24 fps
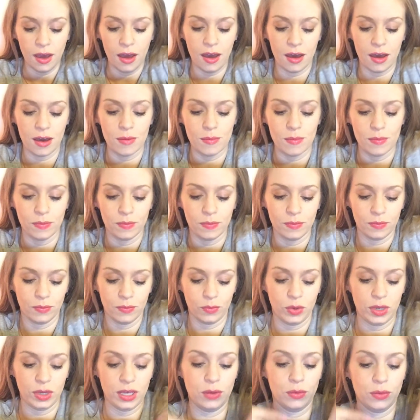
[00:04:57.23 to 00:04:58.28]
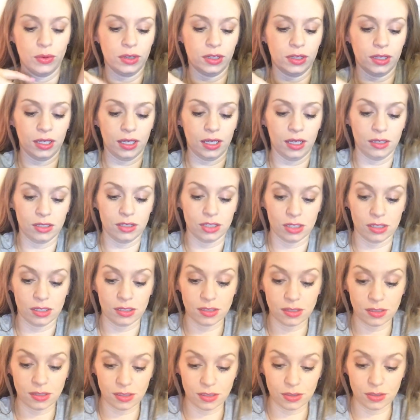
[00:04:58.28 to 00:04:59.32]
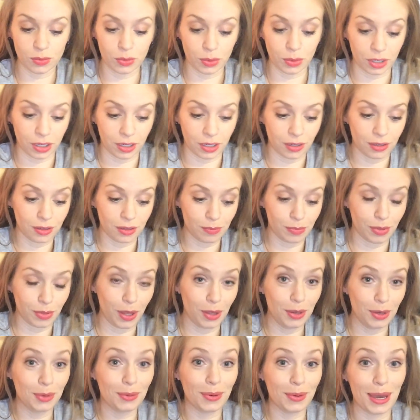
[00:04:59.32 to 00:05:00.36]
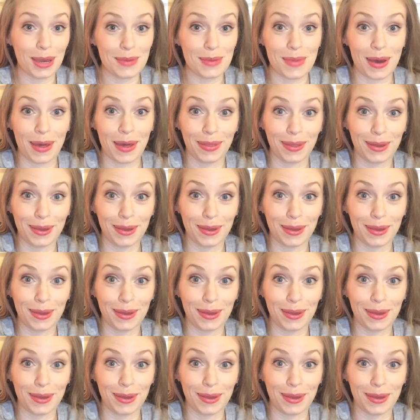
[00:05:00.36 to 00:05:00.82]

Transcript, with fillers: um we really just were blown away by